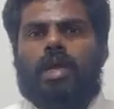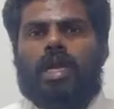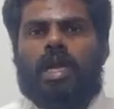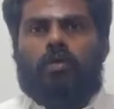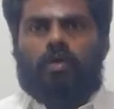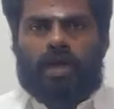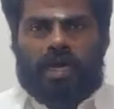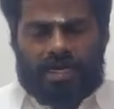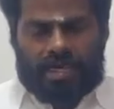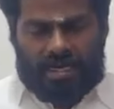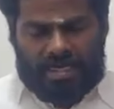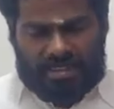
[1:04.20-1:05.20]
Now,
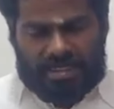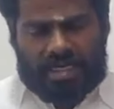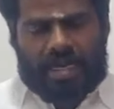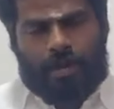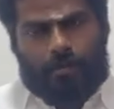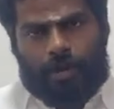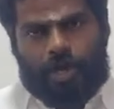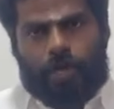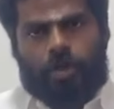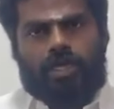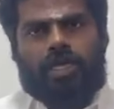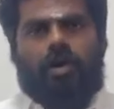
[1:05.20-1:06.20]
it instant happened
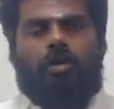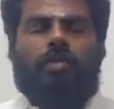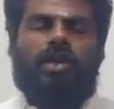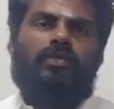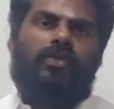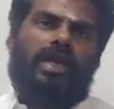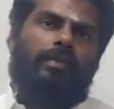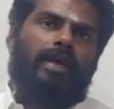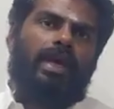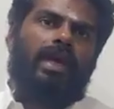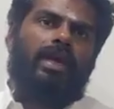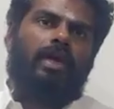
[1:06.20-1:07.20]
during the government of
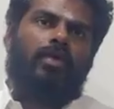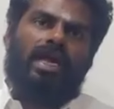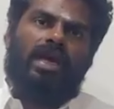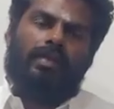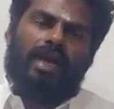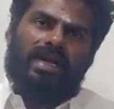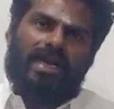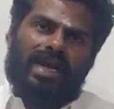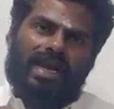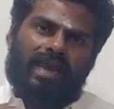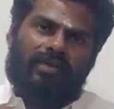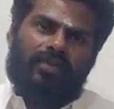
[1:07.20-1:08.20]
DMK. Now, DMK
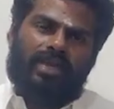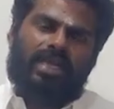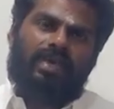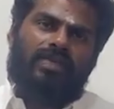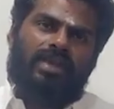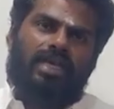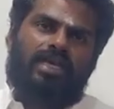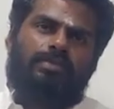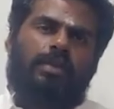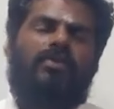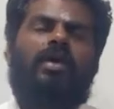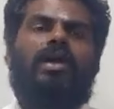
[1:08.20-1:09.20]
tried everything within
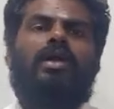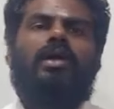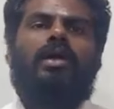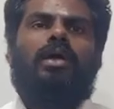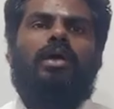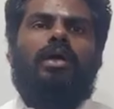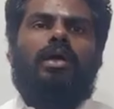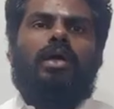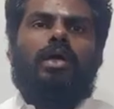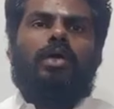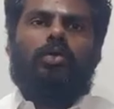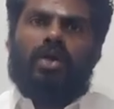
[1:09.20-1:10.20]
its power
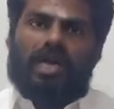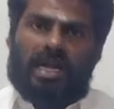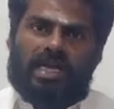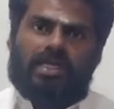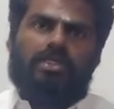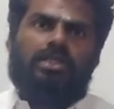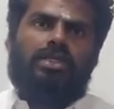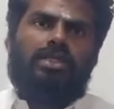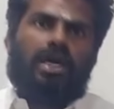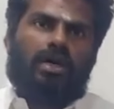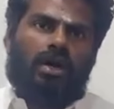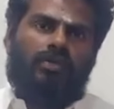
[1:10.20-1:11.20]
to release
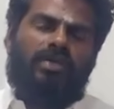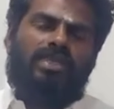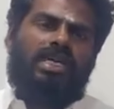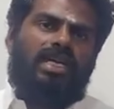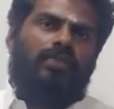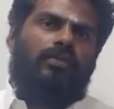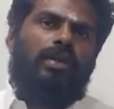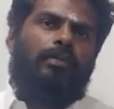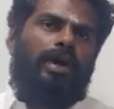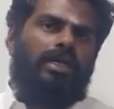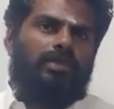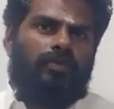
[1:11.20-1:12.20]
the convicts at different
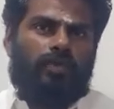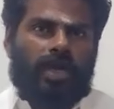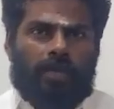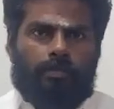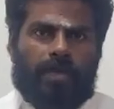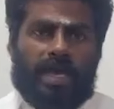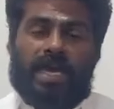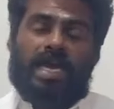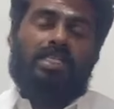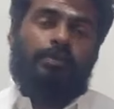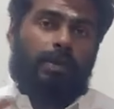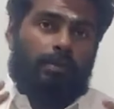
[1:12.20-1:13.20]
points of time
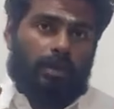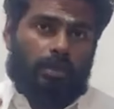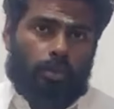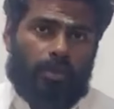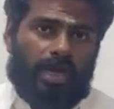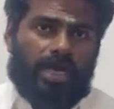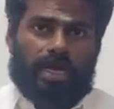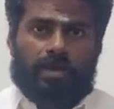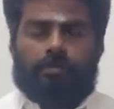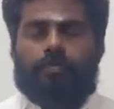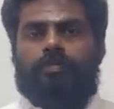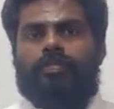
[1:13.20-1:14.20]
against people's opinion.